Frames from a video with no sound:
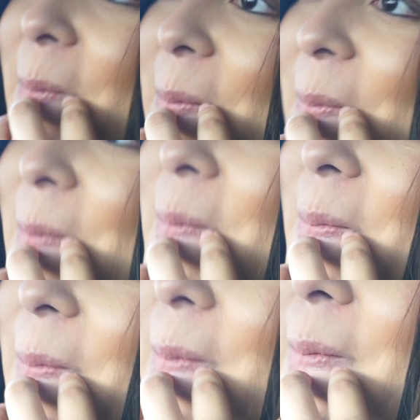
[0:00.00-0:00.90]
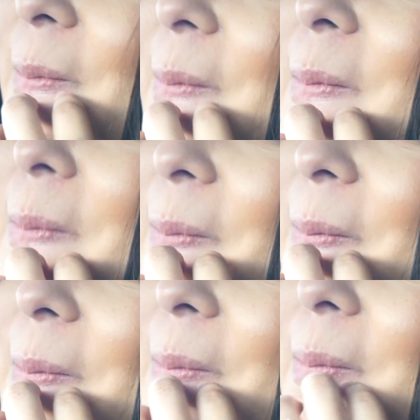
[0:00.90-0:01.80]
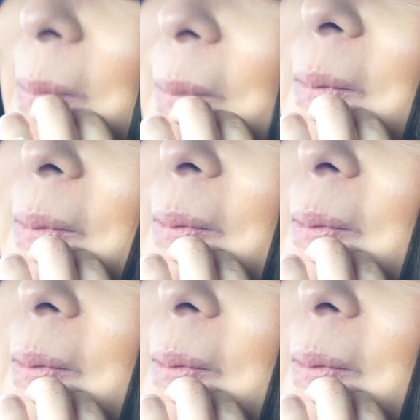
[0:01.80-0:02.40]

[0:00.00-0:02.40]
for words or what? Lost for words? Are you making